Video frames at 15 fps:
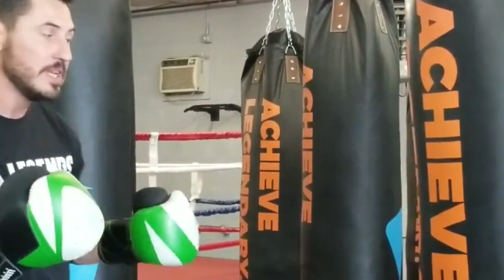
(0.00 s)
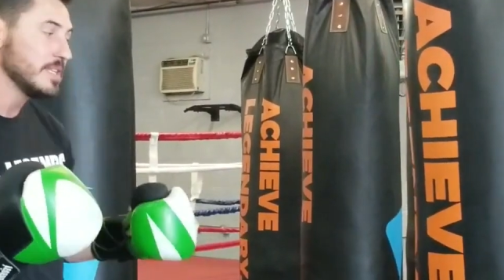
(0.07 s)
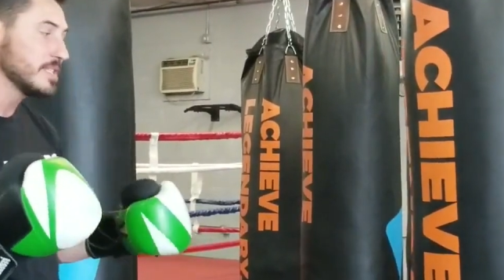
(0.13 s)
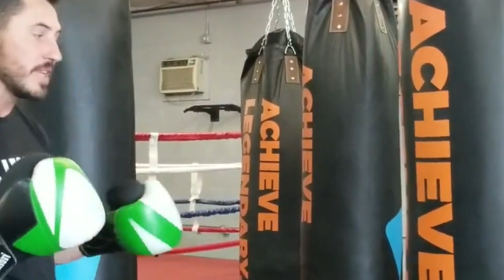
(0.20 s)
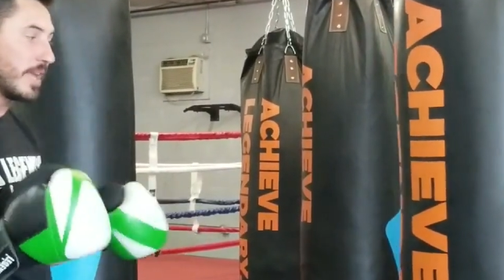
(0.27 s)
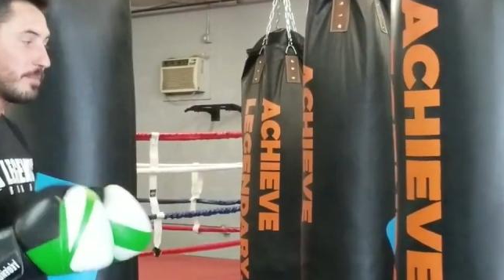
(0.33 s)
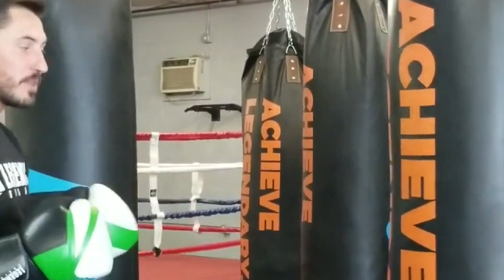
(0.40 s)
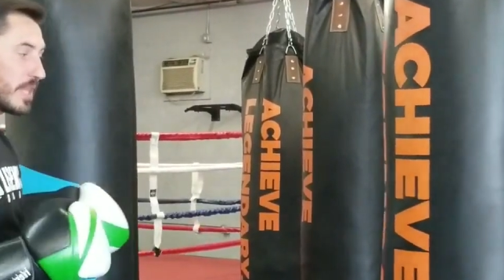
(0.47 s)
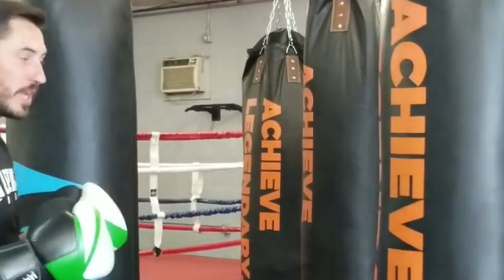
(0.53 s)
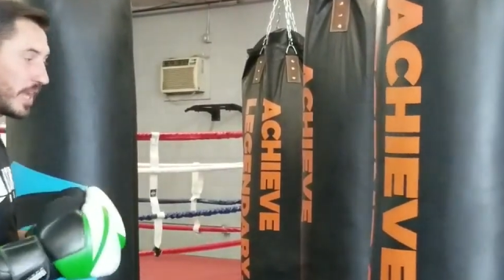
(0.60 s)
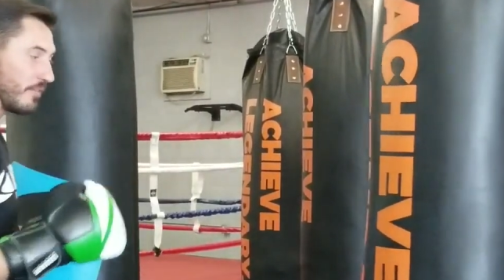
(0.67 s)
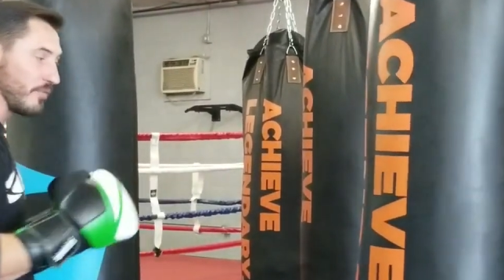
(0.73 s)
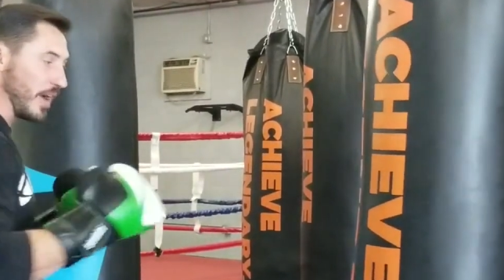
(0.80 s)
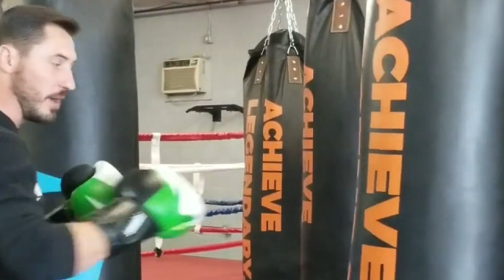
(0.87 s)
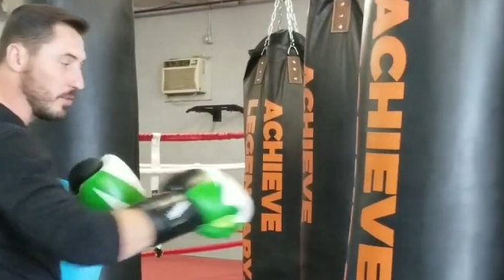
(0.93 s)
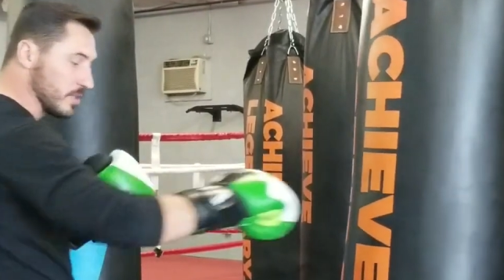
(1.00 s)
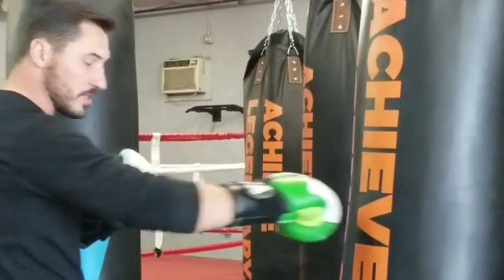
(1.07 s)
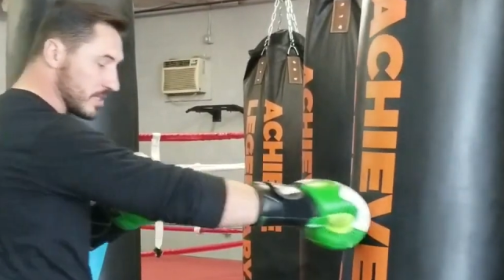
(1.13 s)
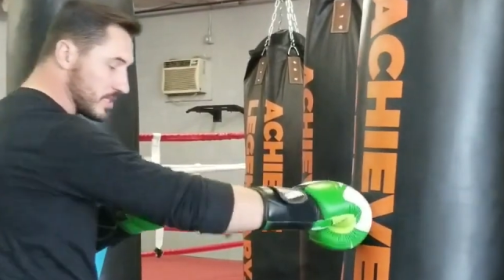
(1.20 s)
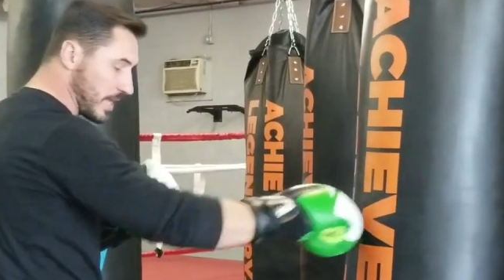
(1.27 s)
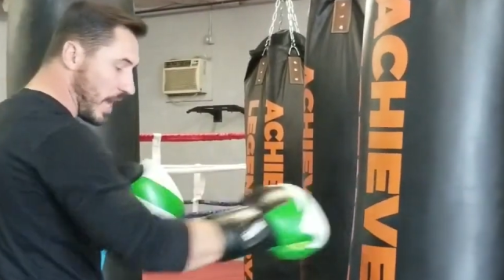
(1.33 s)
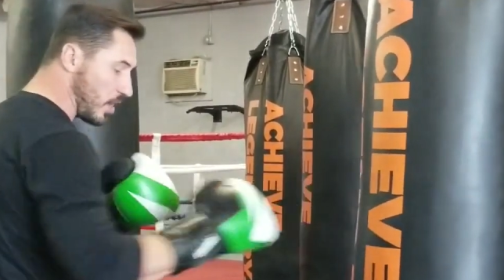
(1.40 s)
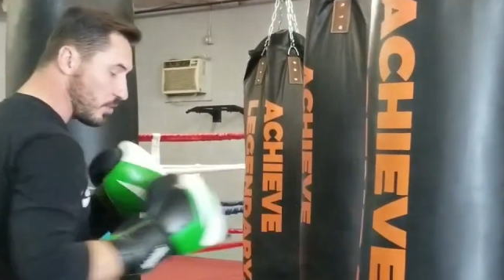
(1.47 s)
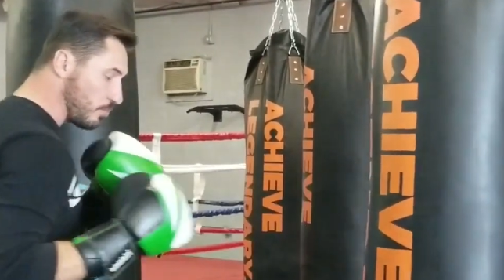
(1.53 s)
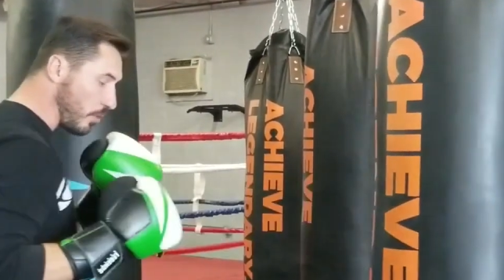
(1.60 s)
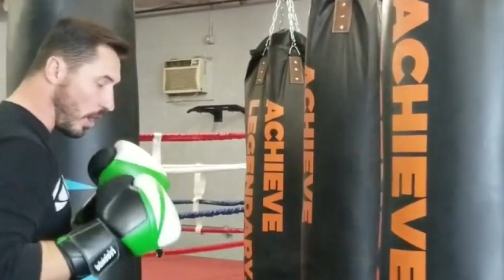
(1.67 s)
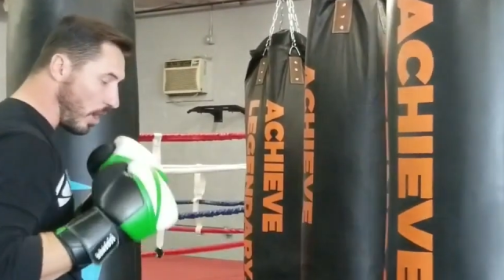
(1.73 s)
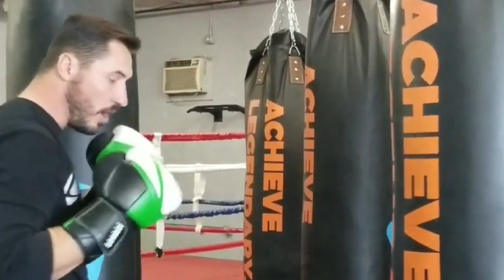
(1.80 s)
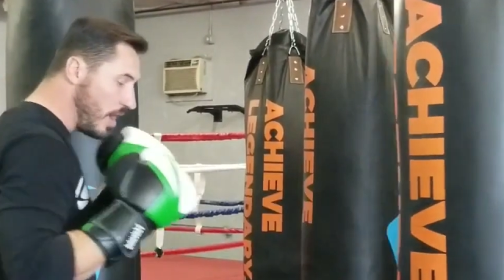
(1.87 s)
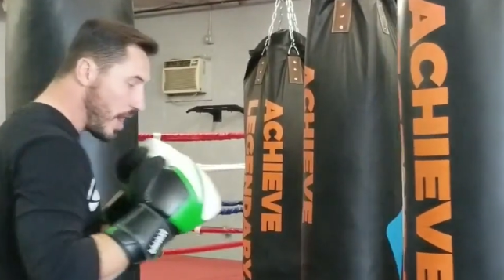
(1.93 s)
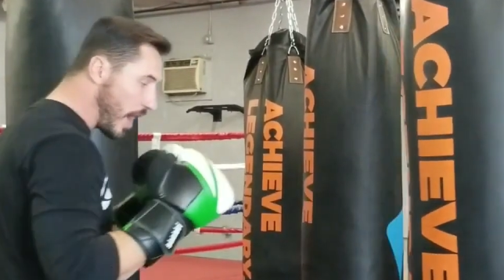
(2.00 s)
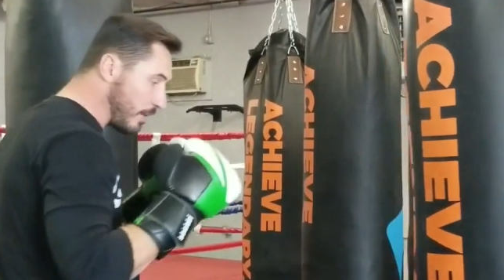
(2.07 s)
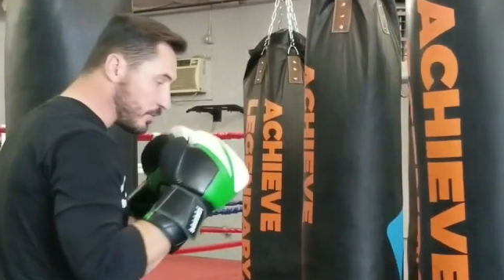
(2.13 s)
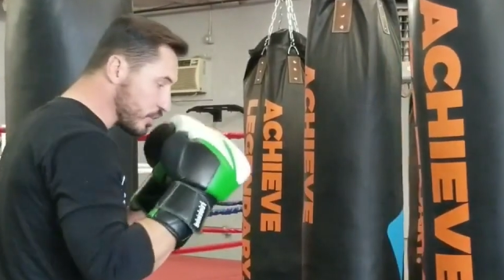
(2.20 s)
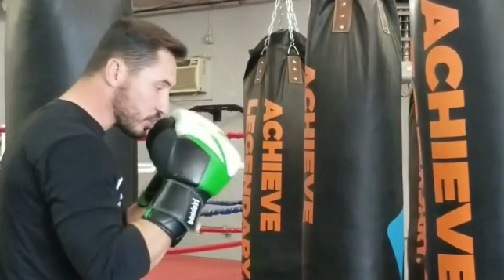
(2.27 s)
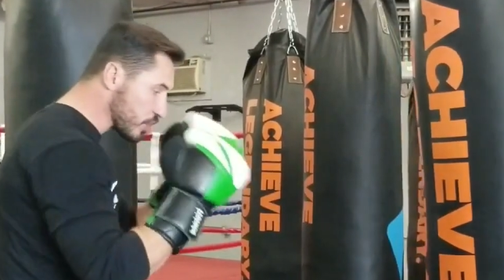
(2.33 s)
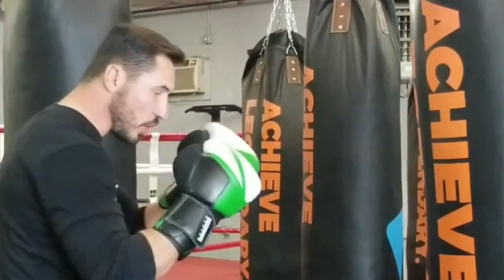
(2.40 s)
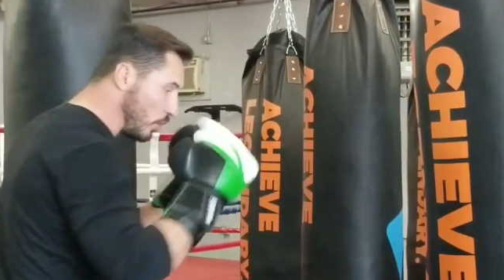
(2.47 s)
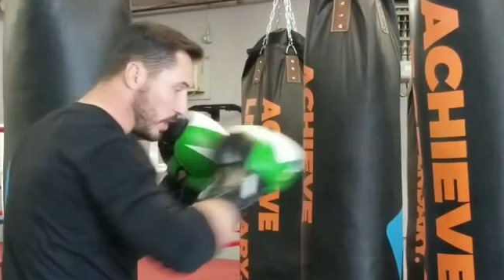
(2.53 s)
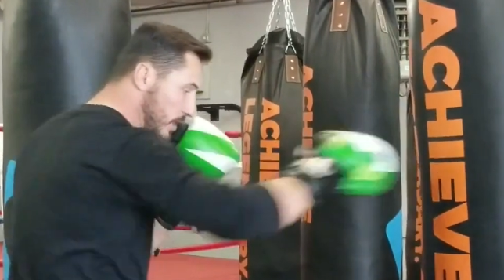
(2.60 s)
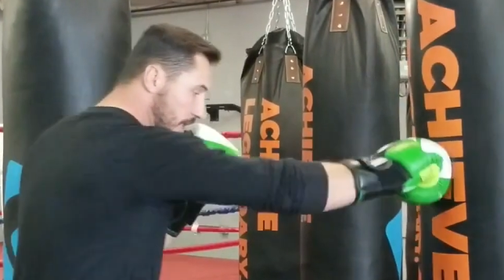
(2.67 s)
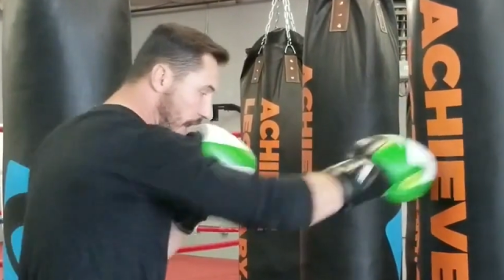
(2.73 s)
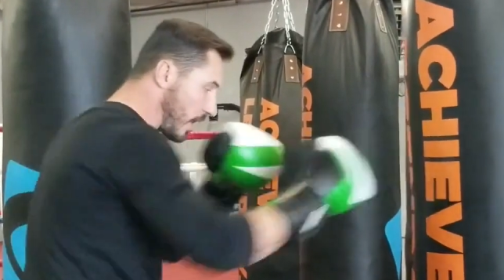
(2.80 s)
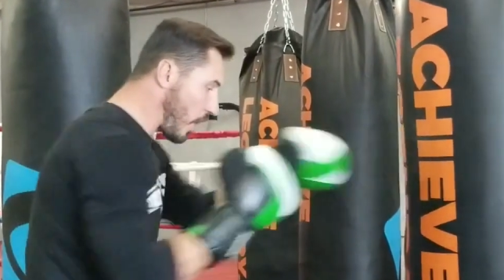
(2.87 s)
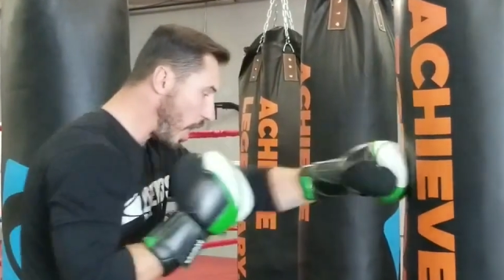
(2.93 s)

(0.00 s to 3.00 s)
Same thing if I was a southpaw. I'm just going that